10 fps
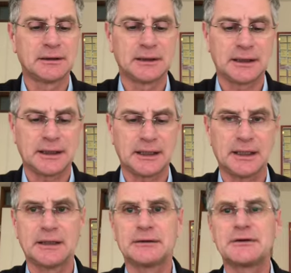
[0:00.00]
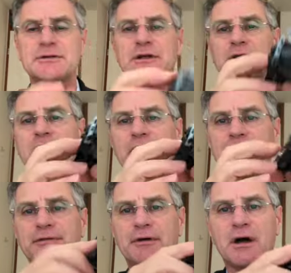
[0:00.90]
There's a lot of
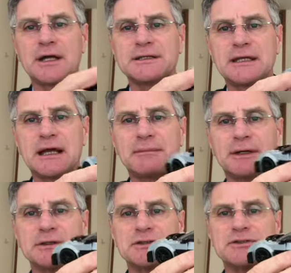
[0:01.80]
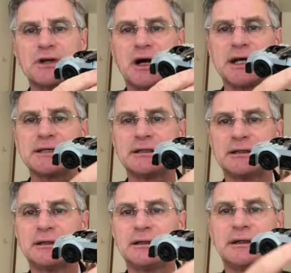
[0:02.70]
variety coming on the side
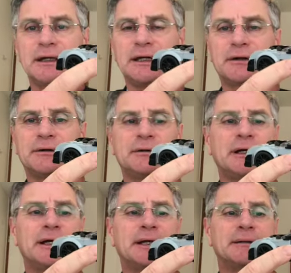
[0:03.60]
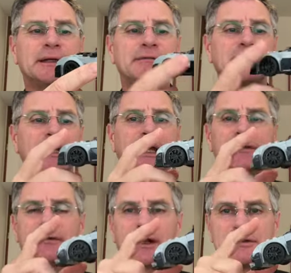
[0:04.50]
here, given
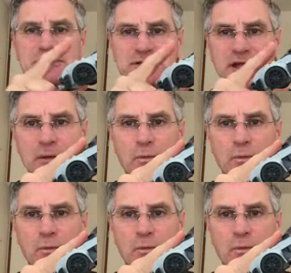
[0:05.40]
that it's the same